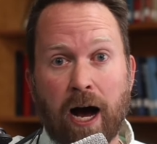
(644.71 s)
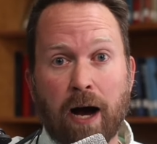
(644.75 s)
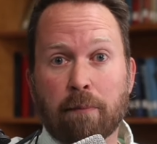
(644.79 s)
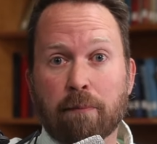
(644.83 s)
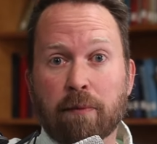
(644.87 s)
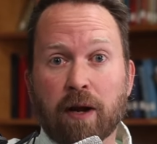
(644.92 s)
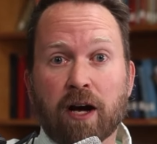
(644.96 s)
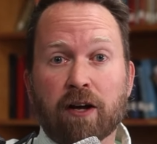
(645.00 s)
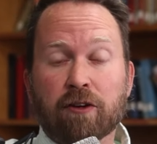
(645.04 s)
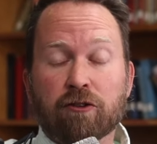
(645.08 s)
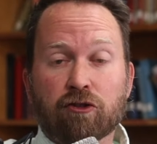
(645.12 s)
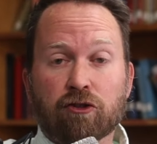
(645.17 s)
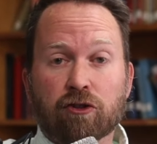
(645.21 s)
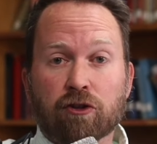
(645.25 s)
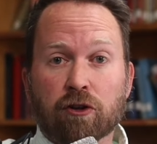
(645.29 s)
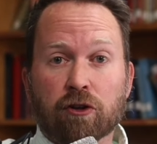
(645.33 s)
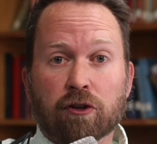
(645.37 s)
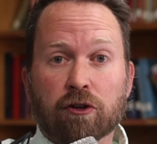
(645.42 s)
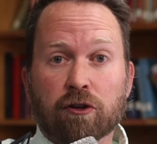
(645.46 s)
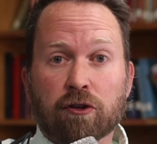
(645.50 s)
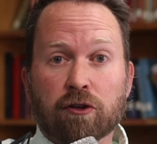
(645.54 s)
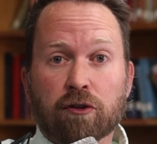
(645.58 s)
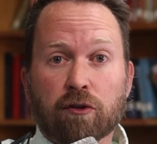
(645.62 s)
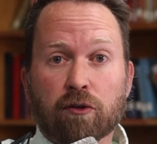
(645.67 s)
I'm not
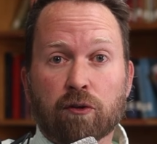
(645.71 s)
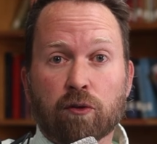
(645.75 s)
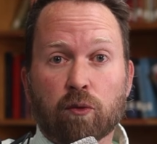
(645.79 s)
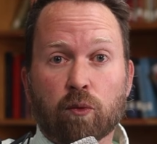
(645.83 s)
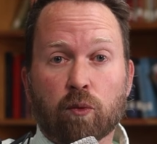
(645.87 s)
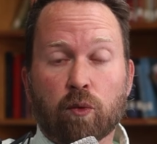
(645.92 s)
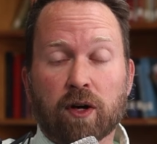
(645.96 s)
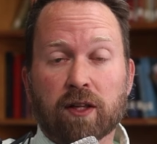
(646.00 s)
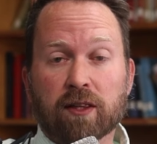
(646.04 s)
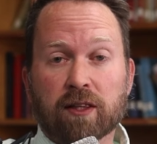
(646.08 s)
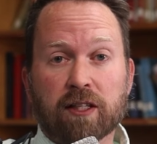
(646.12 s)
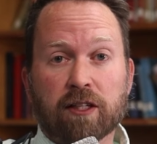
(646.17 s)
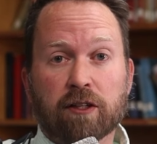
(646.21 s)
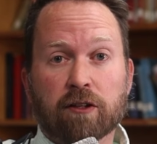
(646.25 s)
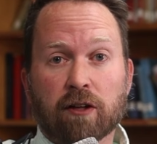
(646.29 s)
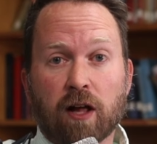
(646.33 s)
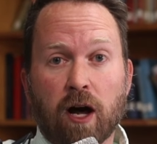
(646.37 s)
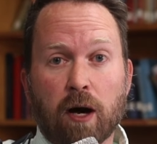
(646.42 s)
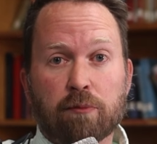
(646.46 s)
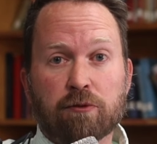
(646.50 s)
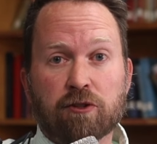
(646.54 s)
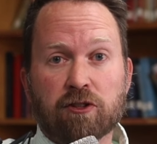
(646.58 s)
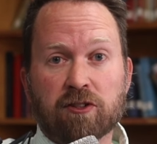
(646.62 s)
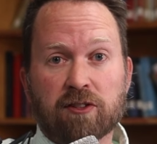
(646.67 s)
sure what legal
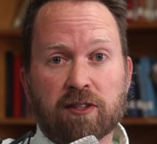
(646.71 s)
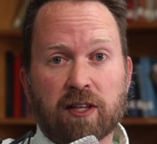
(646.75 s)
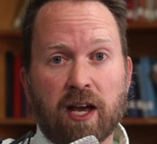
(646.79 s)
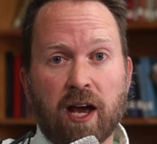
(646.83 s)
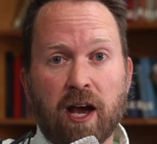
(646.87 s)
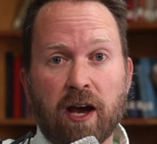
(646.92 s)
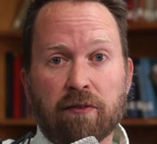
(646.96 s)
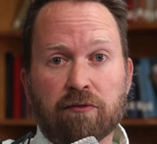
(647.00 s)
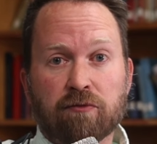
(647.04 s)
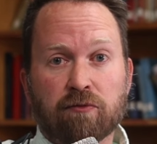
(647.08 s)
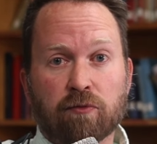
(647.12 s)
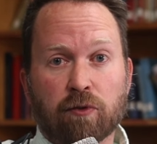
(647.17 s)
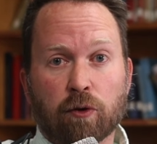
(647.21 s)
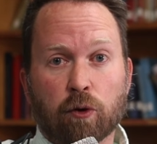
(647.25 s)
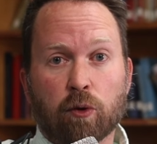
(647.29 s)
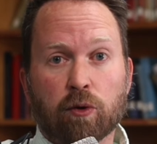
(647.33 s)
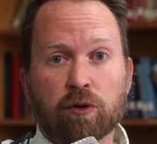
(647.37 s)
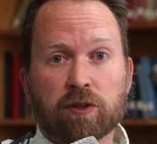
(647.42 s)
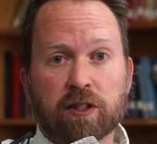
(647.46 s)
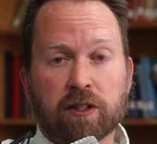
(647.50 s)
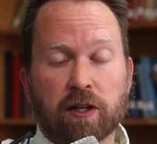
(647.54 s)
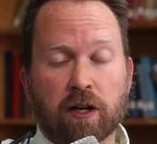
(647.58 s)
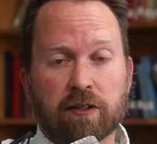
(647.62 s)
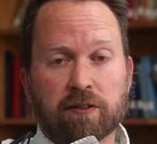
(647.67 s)
options they have for
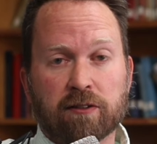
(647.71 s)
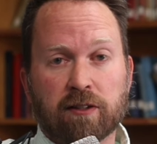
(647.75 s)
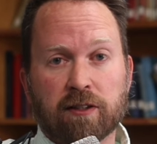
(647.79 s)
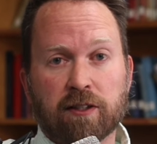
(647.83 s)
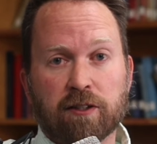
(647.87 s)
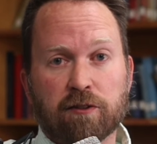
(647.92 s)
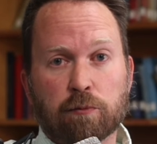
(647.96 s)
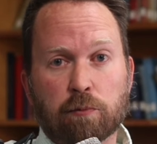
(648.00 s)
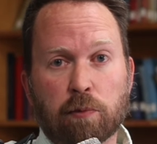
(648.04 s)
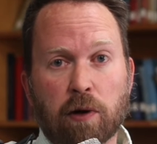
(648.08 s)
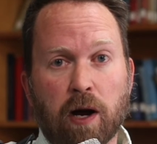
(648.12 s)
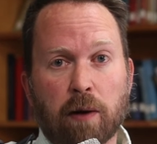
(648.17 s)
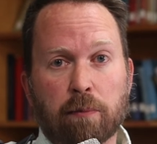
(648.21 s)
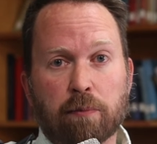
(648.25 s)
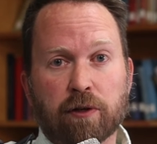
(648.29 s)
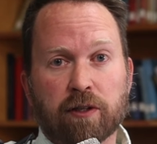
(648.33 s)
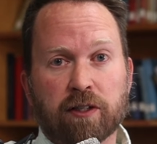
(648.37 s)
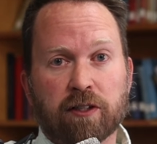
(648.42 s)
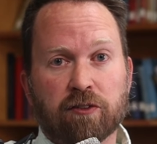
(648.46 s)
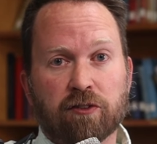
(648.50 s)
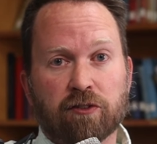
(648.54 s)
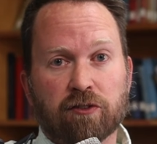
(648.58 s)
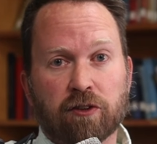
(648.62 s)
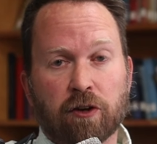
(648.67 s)
holding on to these
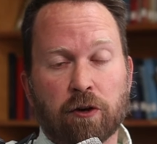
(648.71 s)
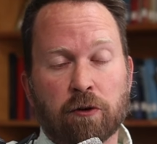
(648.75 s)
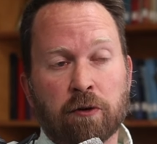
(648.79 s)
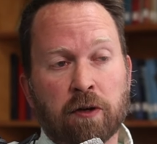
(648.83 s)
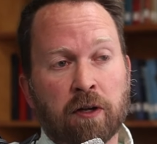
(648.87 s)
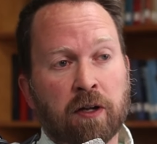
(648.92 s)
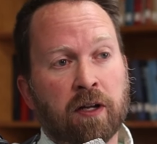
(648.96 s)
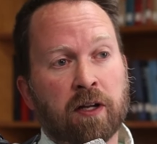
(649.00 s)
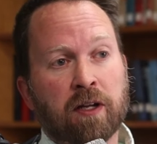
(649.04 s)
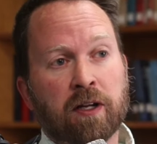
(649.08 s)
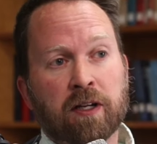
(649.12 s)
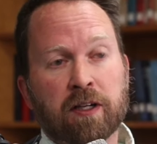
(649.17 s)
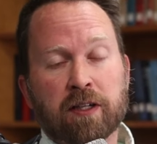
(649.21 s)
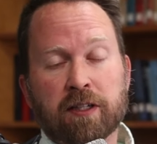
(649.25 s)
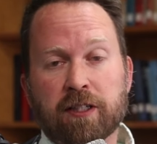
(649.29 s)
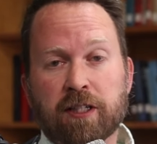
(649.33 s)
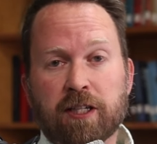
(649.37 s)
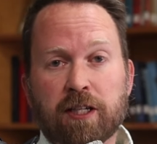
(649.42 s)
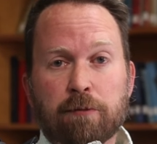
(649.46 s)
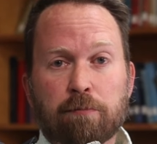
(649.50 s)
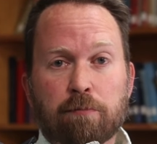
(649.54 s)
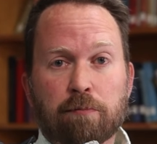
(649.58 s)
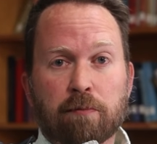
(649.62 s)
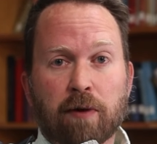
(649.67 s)
properties. So
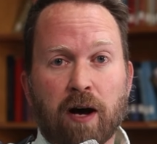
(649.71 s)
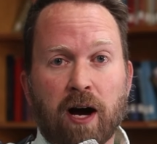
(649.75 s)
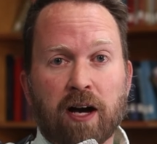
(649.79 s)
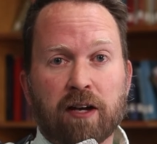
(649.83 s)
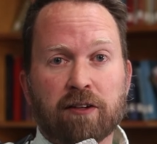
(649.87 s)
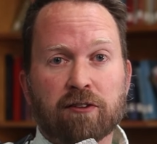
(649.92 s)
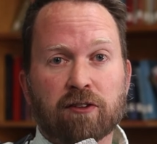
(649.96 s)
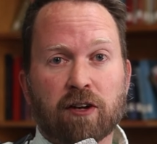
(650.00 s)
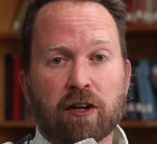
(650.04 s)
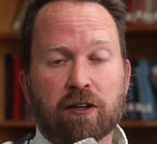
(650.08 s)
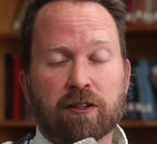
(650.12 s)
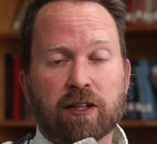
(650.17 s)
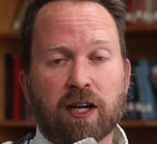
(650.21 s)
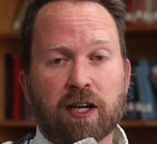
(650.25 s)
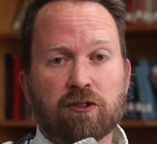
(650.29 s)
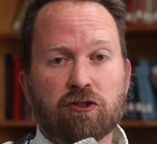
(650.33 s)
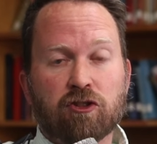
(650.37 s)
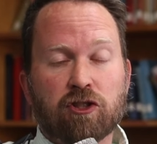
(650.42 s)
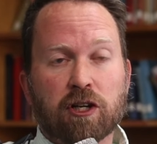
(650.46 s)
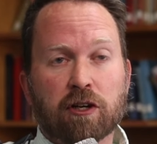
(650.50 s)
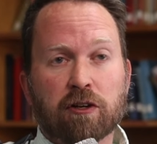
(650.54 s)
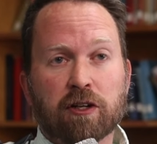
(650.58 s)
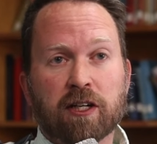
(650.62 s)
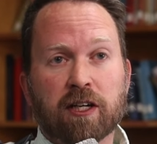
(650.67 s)
keep eyes on
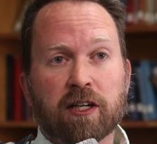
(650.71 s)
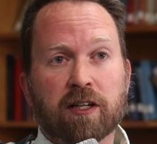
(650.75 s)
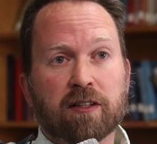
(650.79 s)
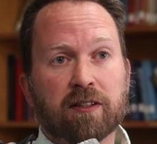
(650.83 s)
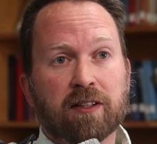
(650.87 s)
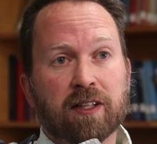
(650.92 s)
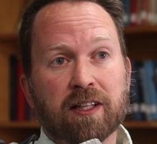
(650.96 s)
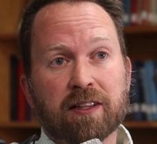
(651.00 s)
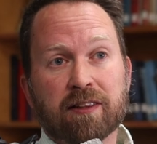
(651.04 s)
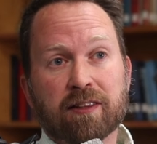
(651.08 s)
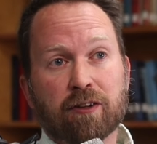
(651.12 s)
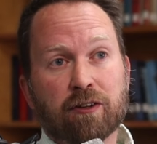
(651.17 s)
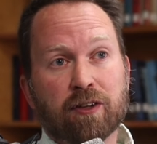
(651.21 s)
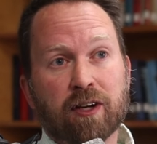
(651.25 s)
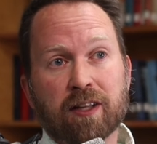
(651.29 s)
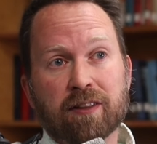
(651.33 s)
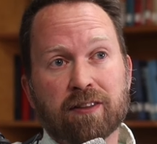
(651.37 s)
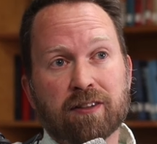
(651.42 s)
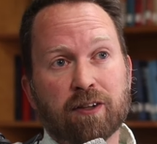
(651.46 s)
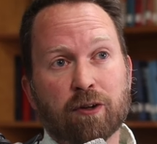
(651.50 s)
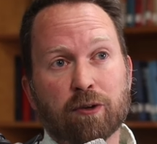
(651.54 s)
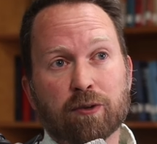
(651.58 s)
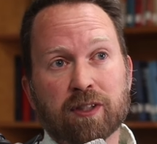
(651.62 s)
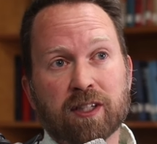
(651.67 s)
Nigeria, and they're
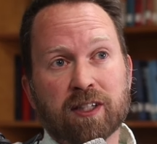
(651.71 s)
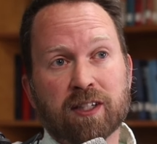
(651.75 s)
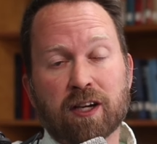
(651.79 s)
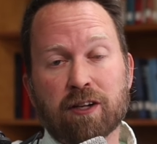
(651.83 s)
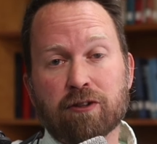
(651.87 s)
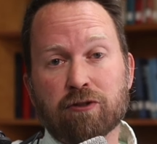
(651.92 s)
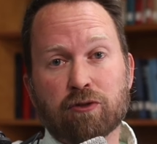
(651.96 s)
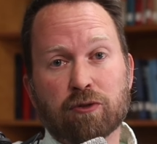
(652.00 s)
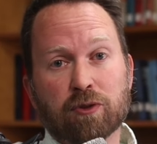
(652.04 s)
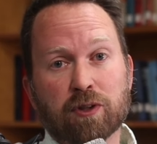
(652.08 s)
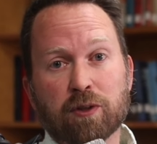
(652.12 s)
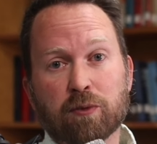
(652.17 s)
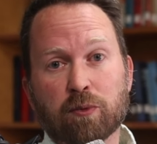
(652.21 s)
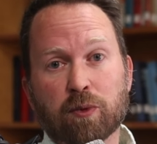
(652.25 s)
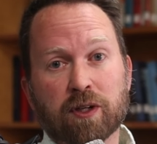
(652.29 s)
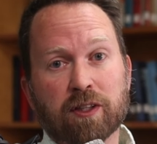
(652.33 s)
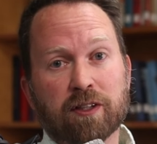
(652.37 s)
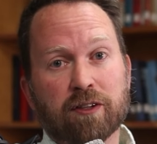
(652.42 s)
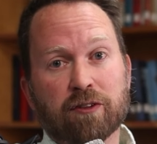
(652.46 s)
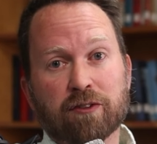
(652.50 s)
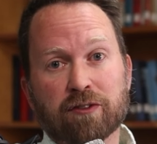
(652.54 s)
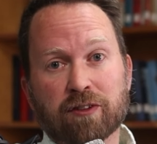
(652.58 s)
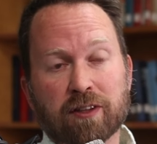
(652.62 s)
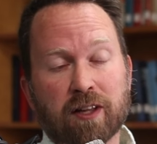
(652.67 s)
not the only country where
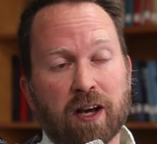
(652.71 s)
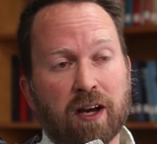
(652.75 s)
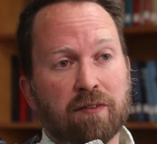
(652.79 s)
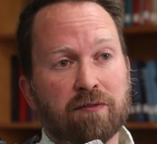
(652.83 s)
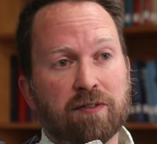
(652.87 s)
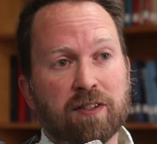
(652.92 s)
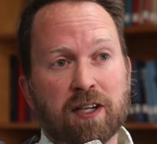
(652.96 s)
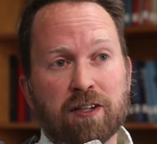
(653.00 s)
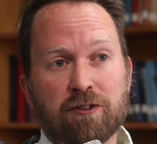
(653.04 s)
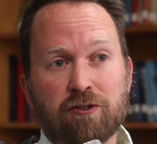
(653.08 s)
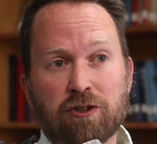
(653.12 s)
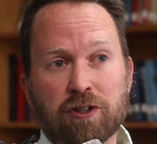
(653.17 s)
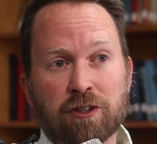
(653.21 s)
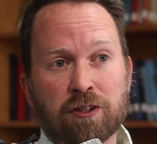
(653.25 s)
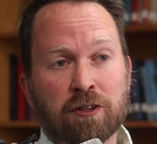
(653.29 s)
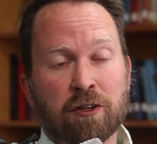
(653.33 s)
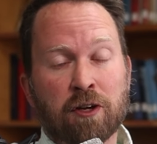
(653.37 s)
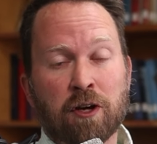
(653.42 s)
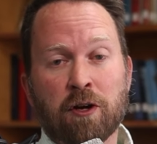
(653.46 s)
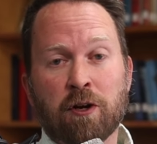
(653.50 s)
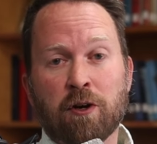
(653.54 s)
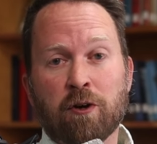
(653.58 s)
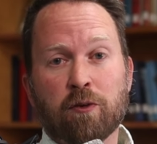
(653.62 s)
there's a lot of tension.